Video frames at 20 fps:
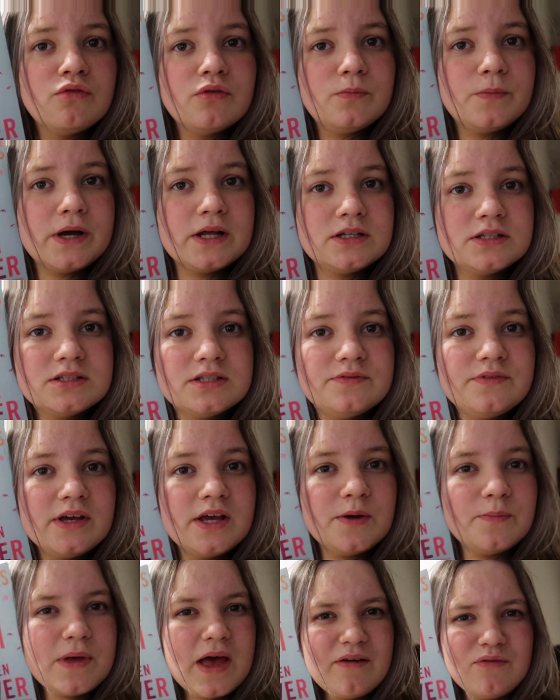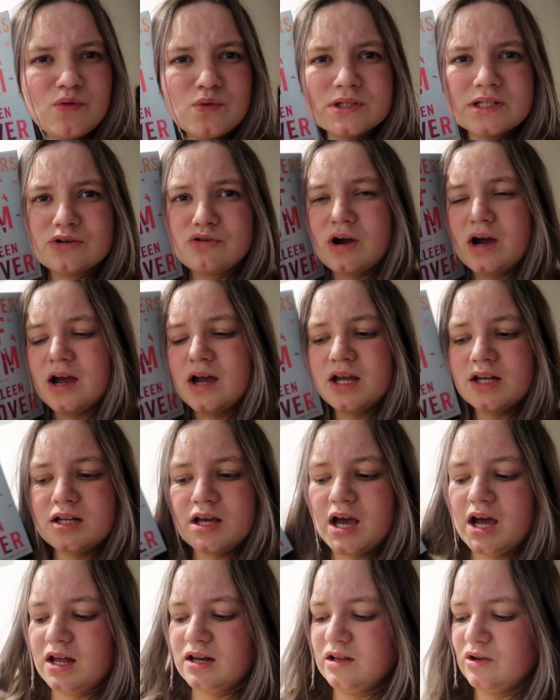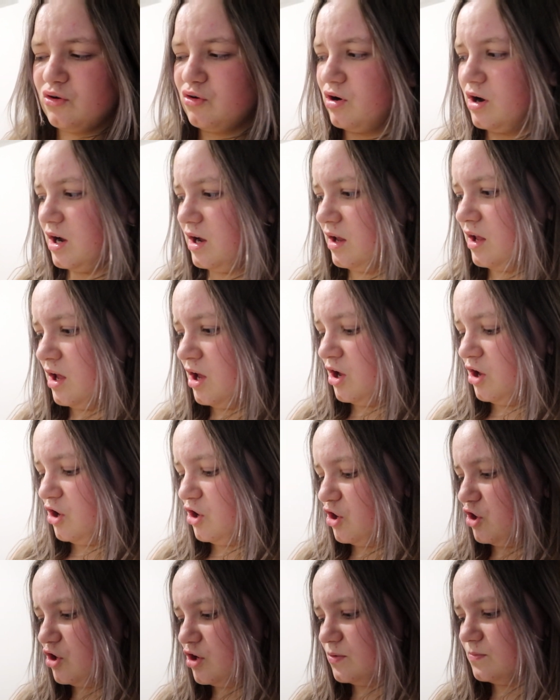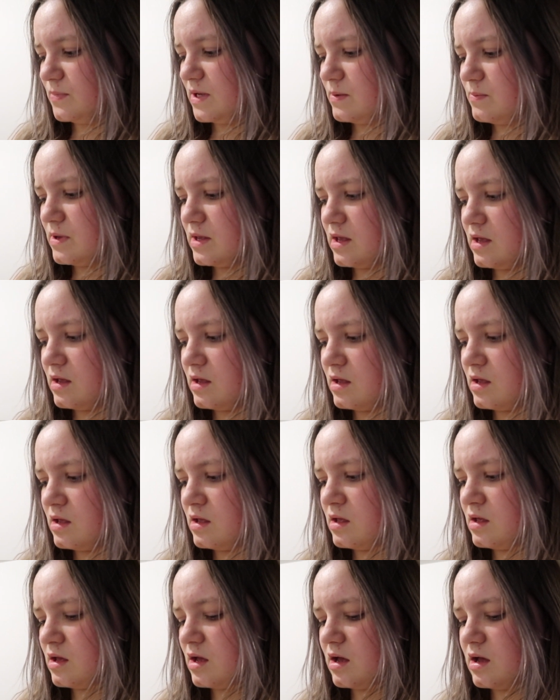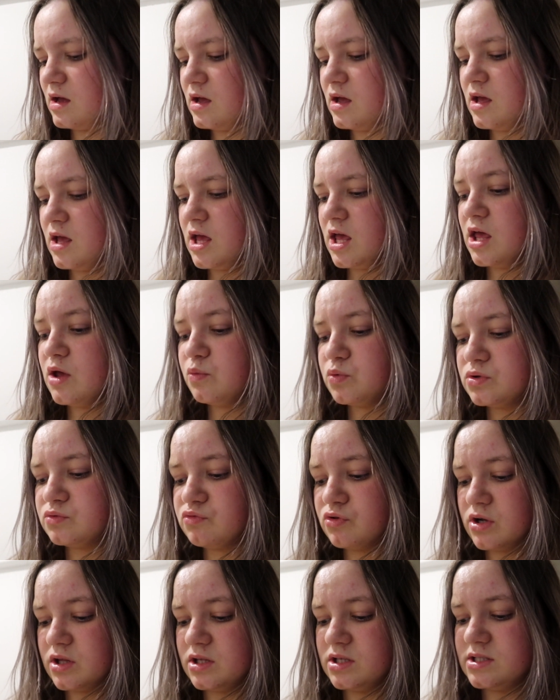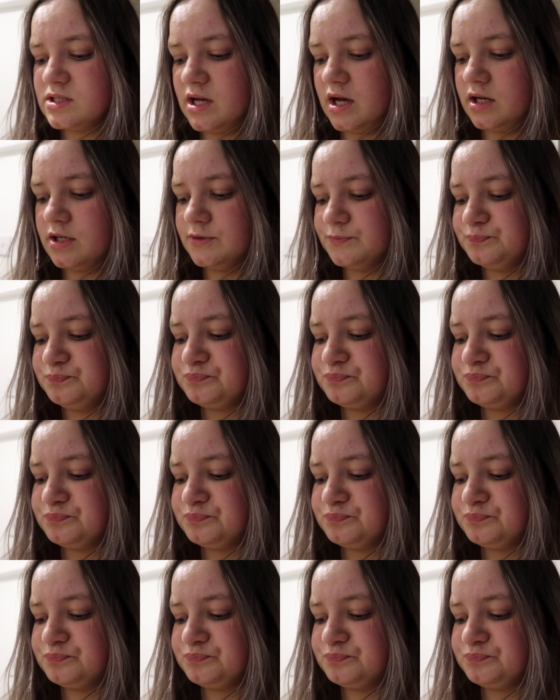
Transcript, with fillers: Reminders of him. Everyone cried. I didn't cry. Um, maybe it was really sad.